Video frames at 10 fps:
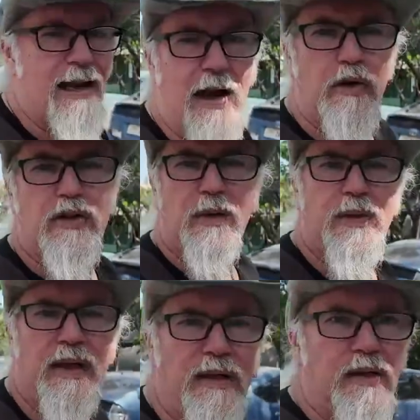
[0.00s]
town or
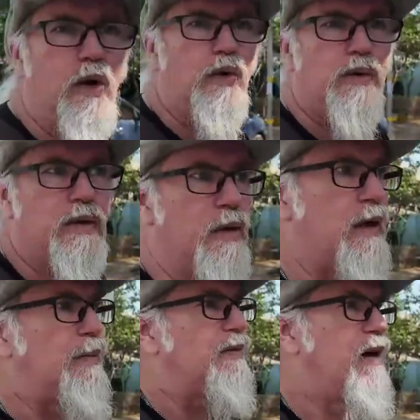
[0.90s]
something and go to a
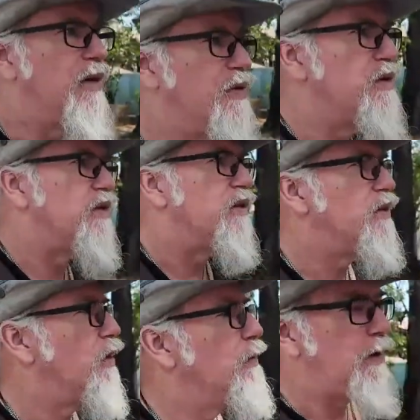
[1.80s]
couple of offices
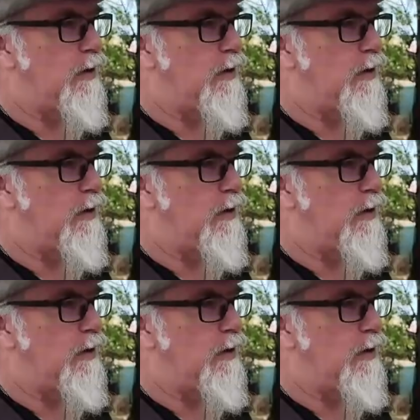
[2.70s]
and show,